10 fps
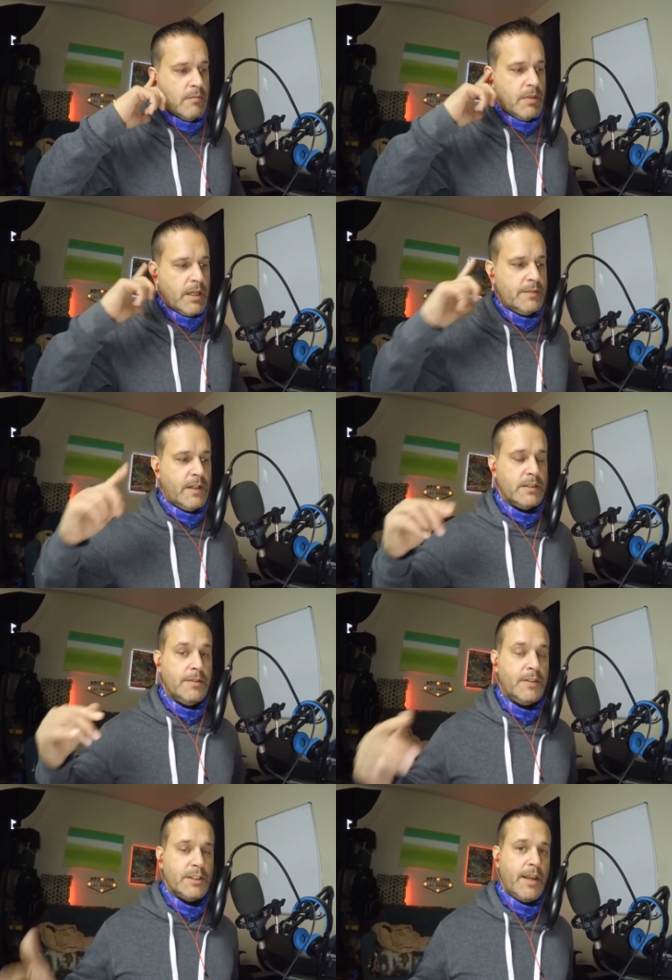But as far as
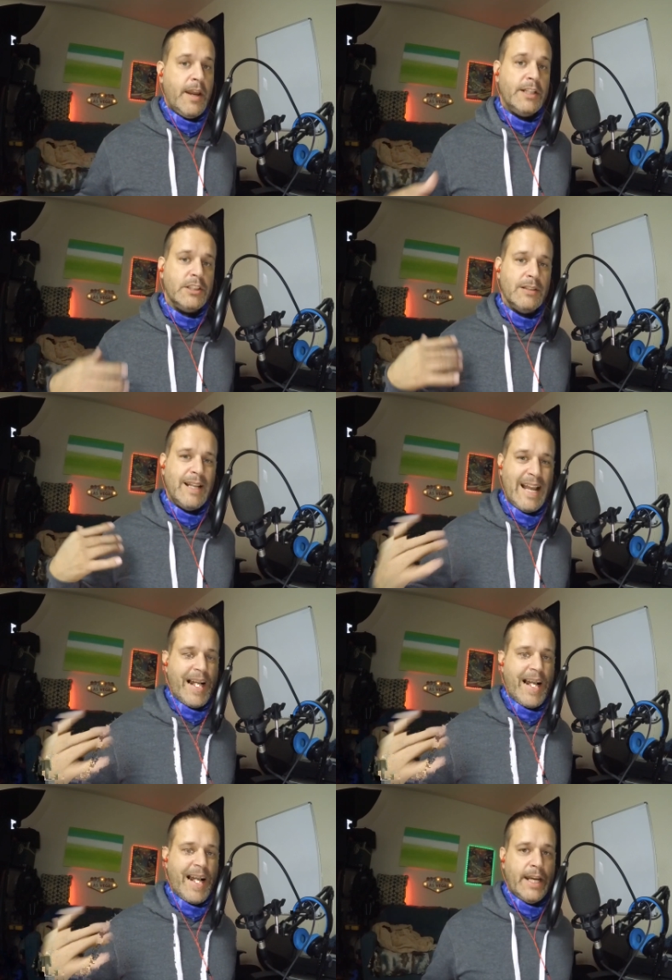diversification and
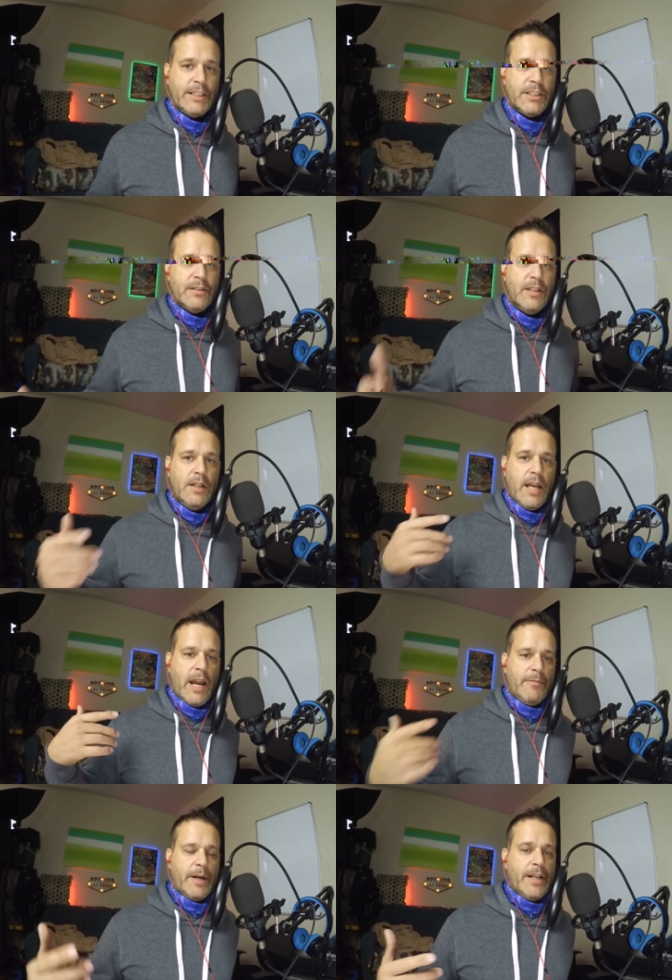education,
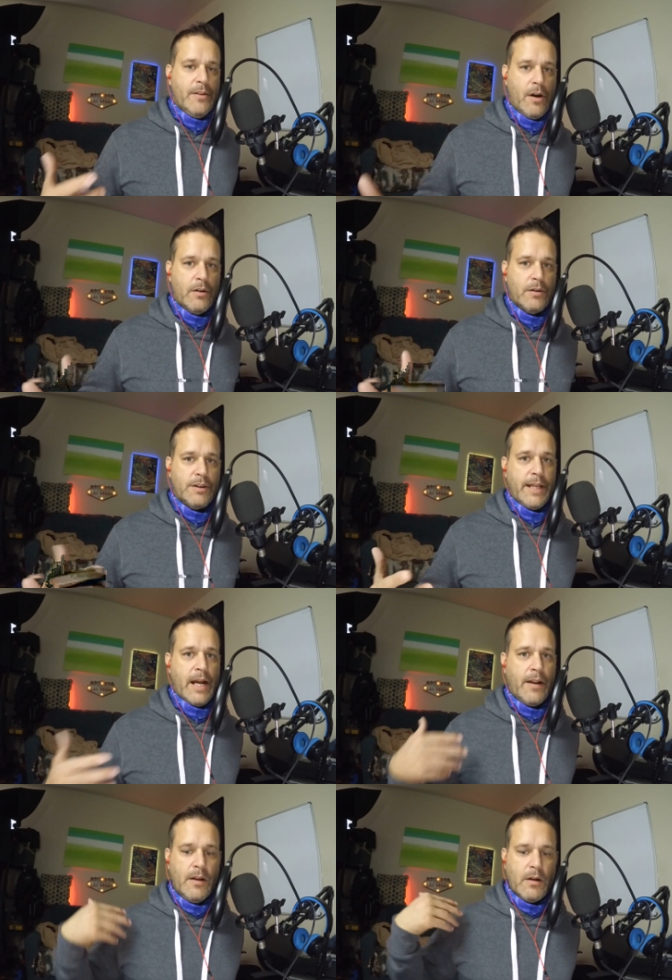everybody knows
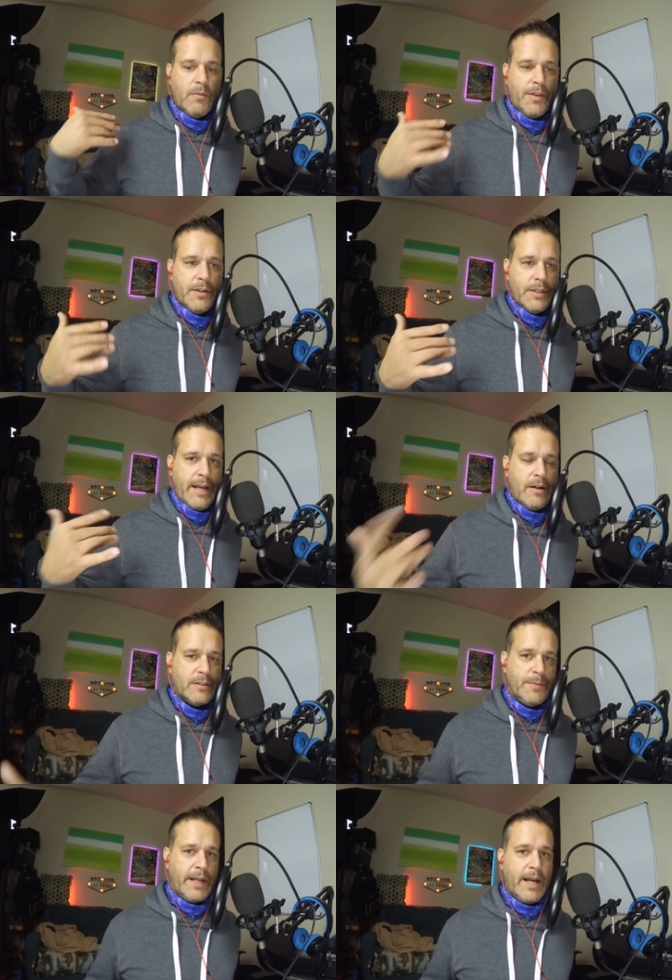that when there's a
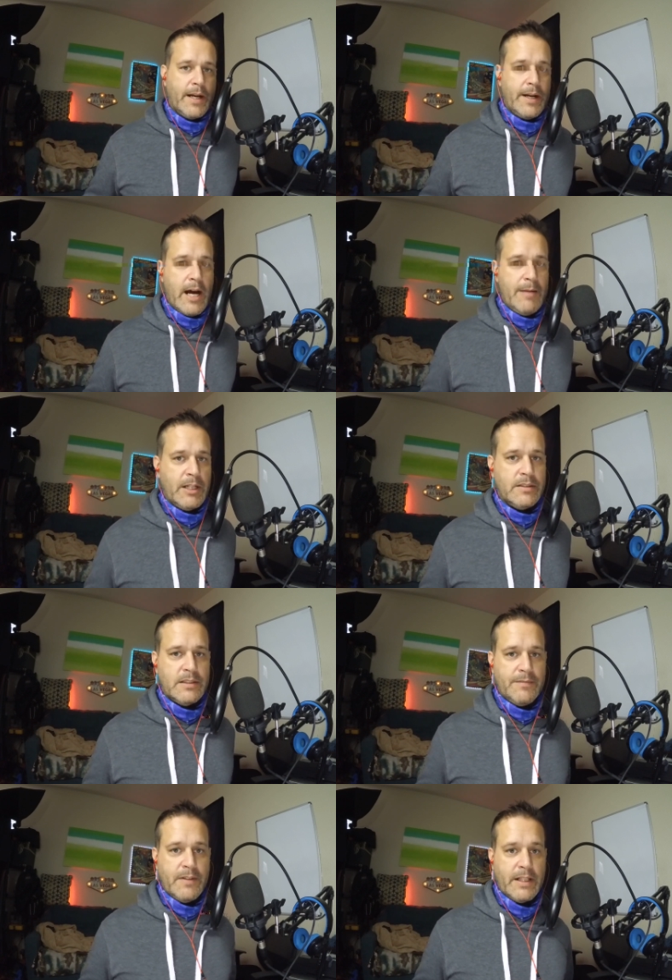downswing in economics and
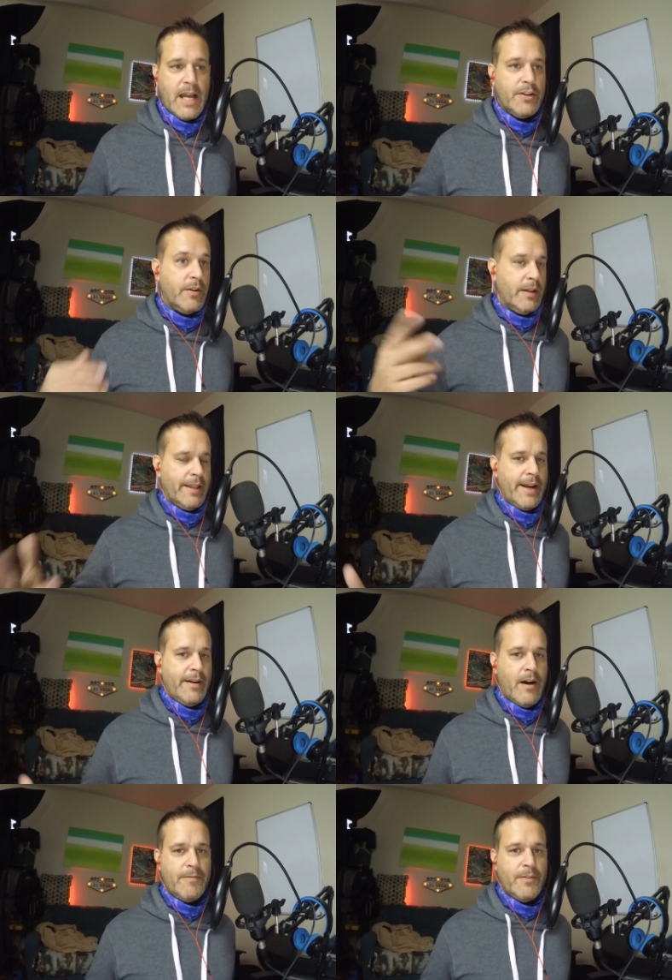stuff like that, you get
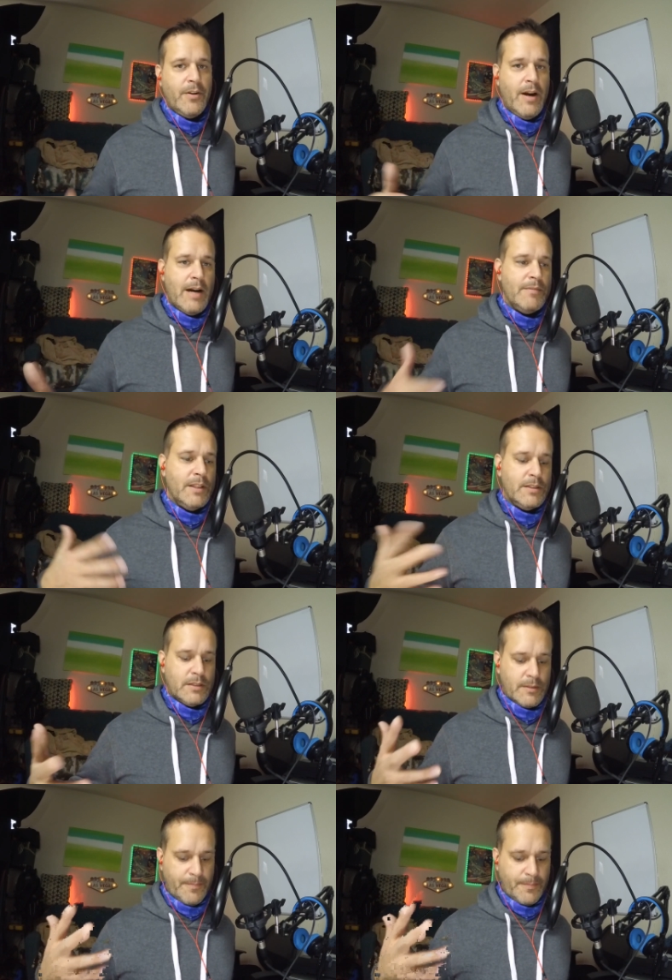laid off, you have
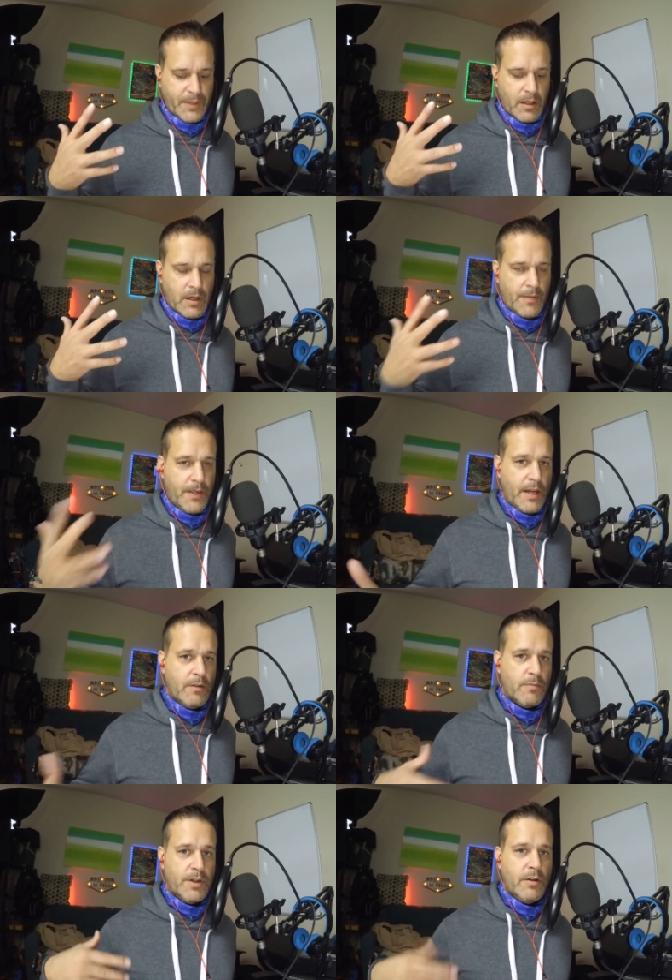this
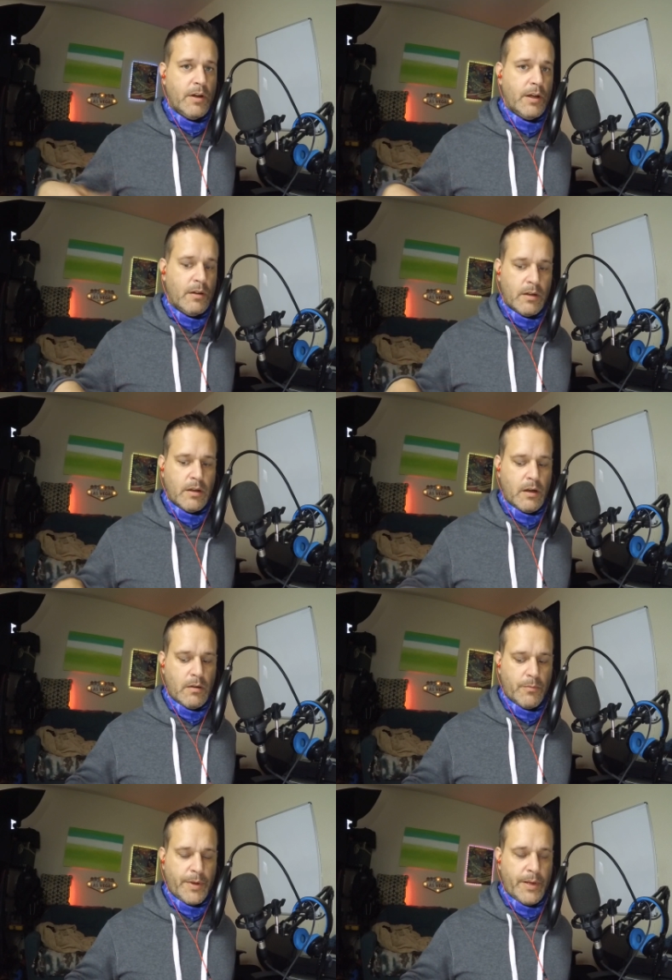thing where you can
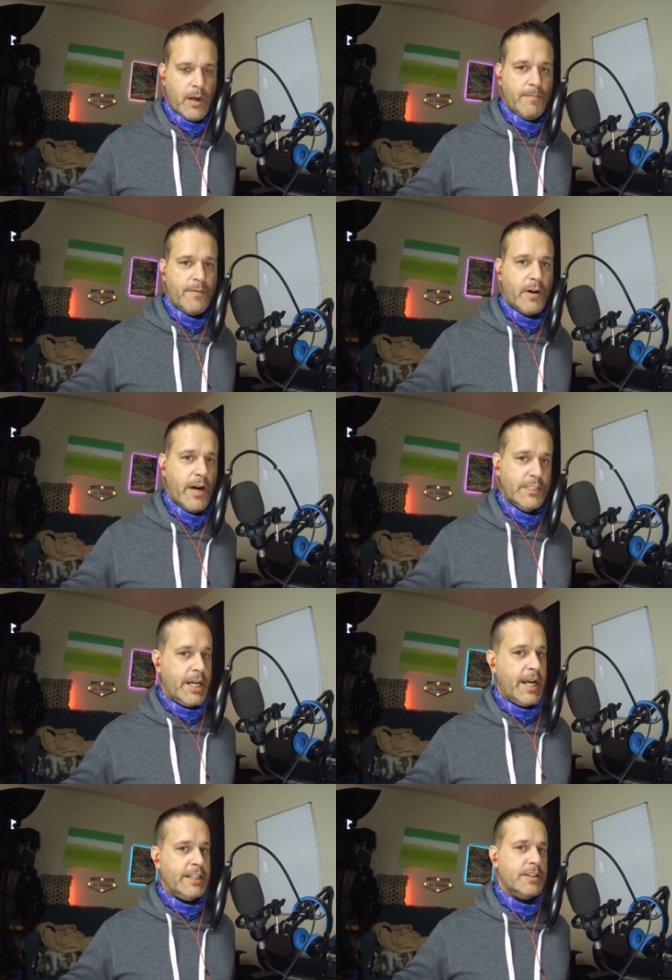re-up for
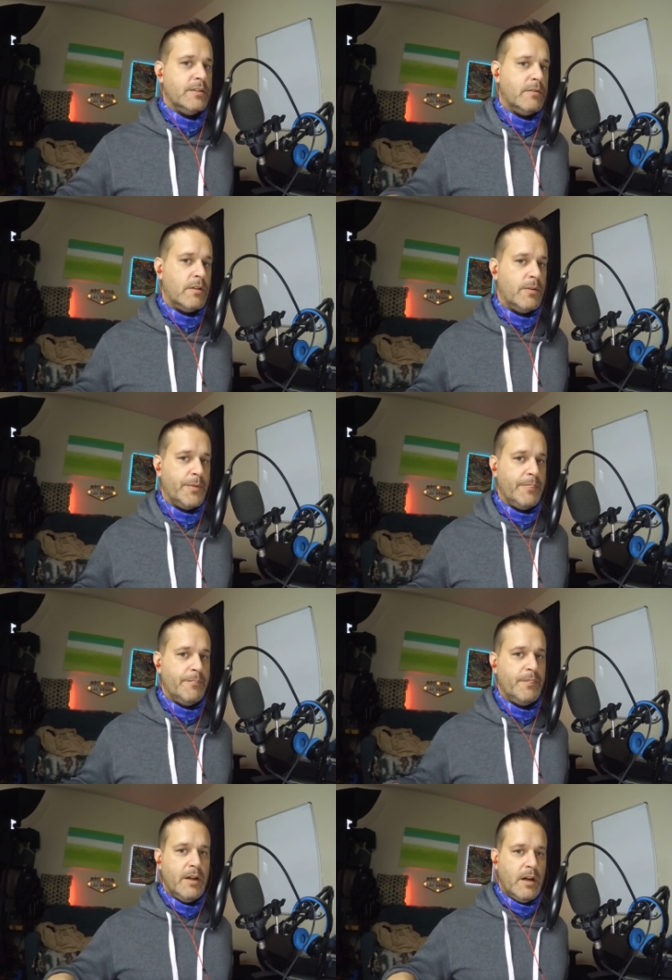education or
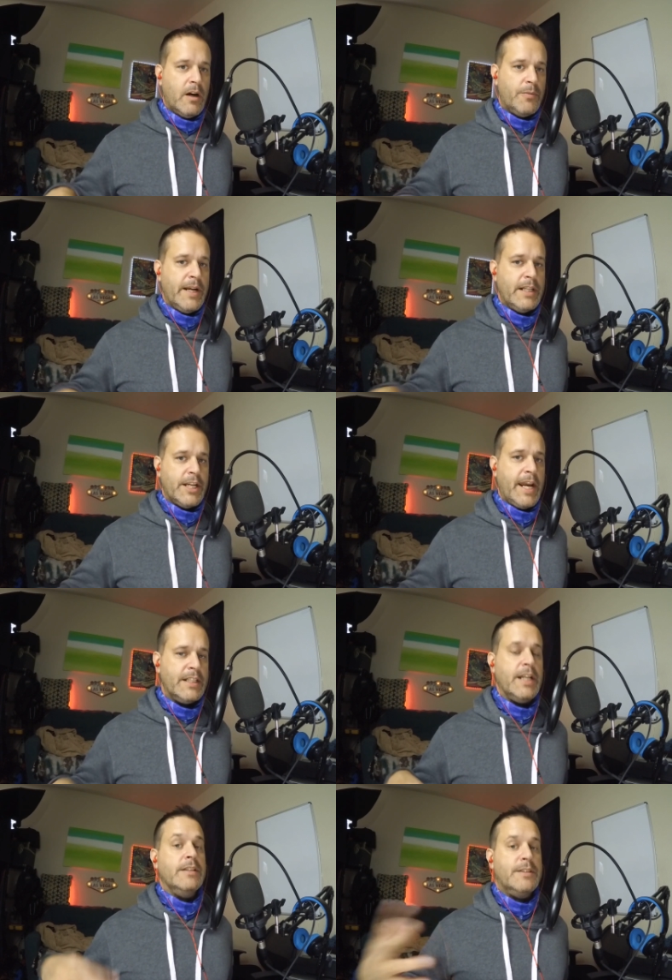
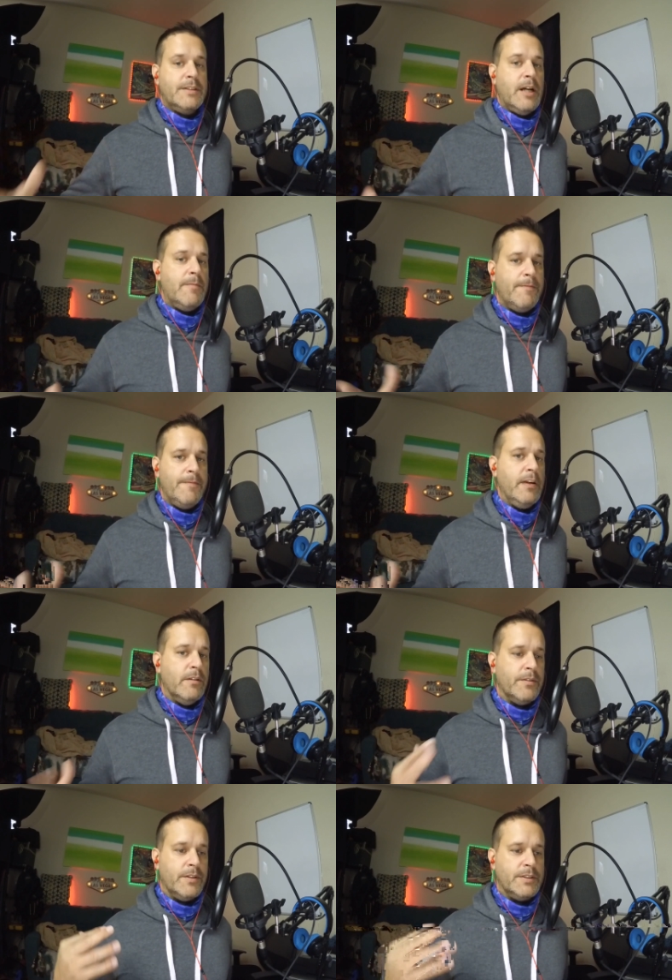re-education in some
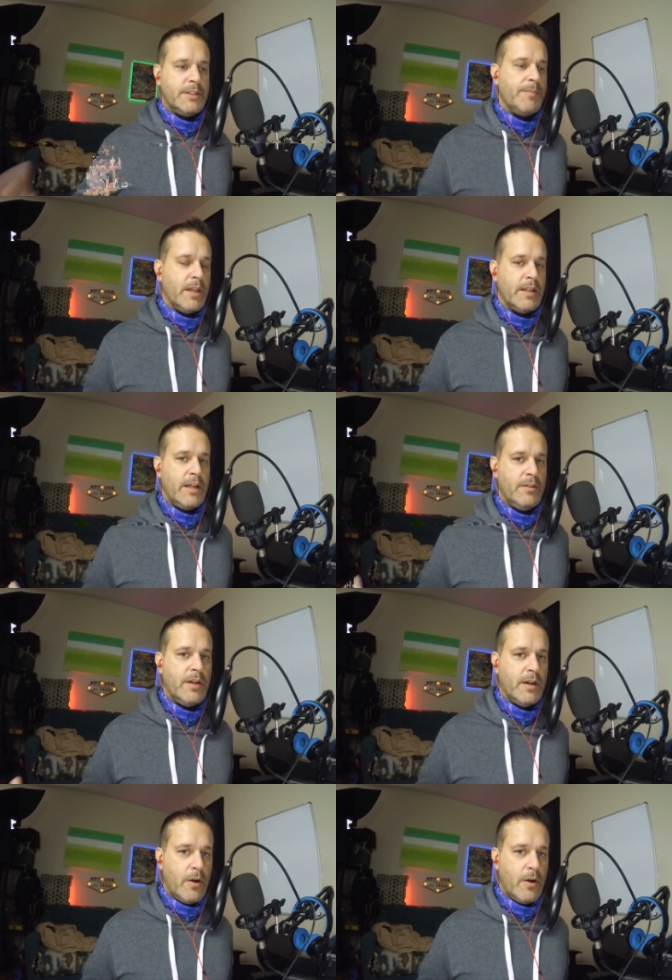field or something that you can